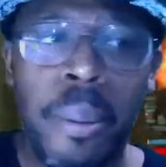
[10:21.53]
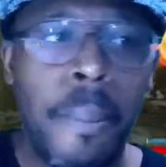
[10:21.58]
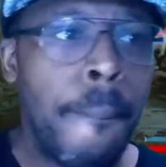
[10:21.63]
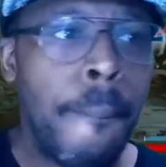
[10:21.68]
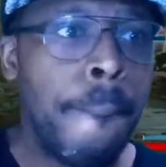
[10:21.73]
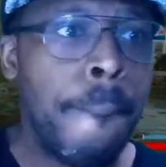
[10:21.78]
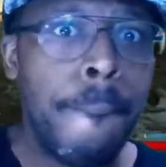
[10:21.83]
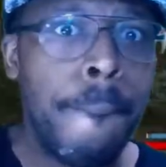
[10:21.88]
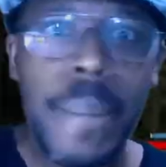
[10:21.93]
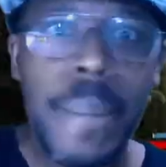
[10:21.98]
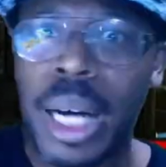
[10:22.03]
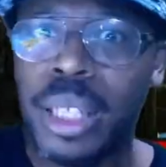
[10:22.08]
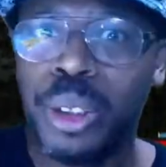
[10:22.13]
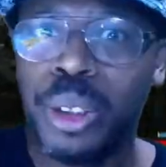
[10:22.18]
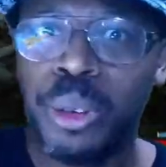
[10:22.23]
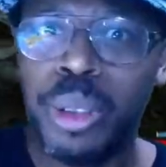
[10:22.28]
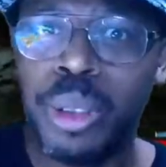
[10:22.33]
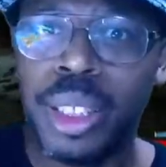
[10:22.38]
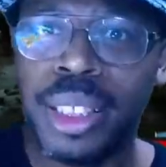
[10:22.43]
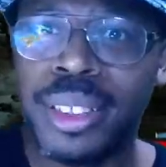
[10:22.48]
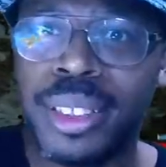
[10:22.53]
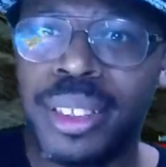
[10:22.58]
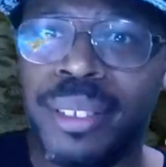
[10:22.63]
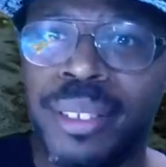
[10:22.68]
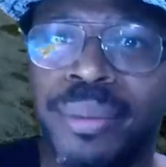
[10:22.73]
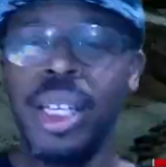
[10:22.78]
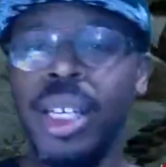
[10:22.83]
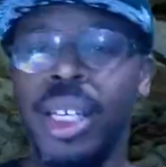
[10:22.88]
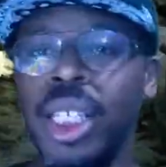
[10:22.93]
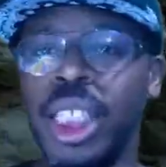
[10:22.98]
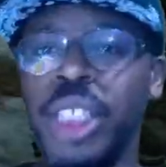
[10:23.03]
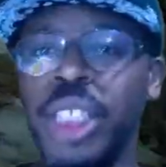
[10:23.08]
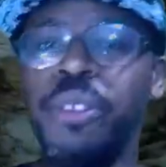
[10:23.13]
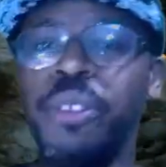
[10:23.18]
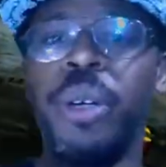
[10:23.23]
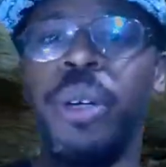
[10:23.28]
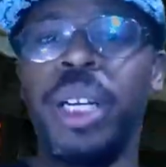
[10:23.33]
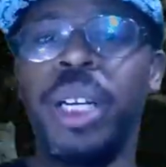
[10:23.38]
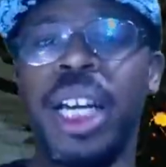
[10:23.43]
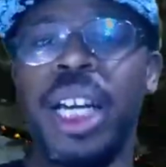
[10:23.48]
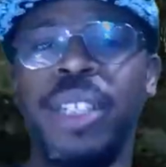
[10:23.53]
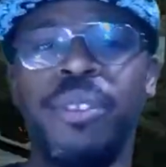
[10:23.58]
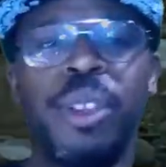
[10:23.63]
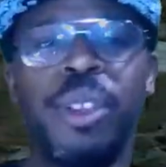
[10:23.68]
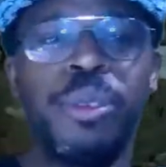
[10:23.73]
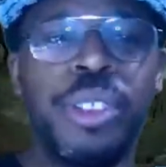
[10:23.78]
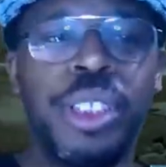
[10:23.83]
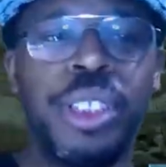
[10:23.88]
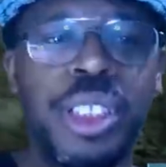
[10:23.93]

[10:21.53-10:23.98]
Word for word: mad quick. Either way, I had fun with this